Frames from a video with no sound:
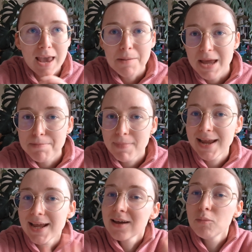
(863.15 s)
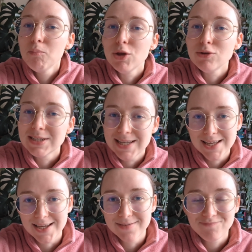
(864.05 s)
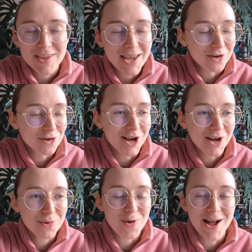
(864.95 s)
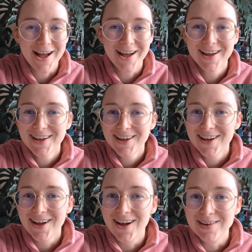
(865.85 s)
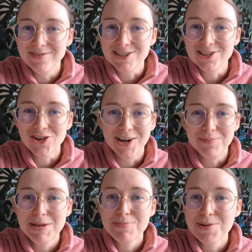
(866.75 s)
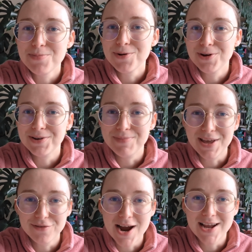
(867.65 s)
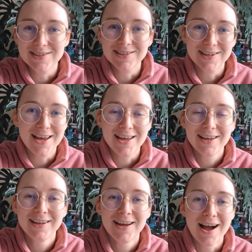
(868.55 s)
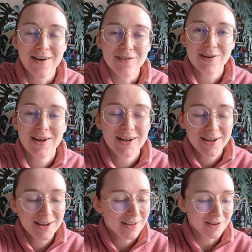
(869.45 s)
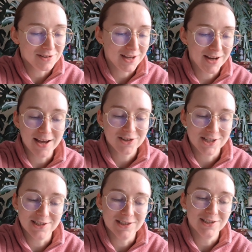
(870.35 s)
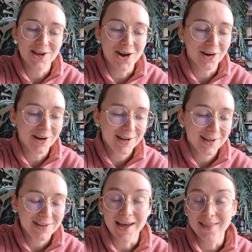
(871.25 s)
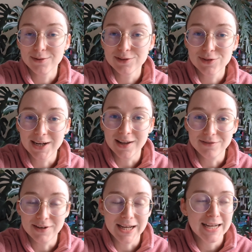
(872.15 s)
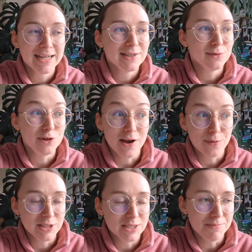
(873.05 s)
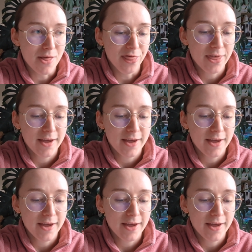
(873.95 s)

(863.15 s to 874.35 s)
I'm in my community era where I'm just trying to meet people and make friends and like have those connections. So yeah, that was really lovely. We do that once a month.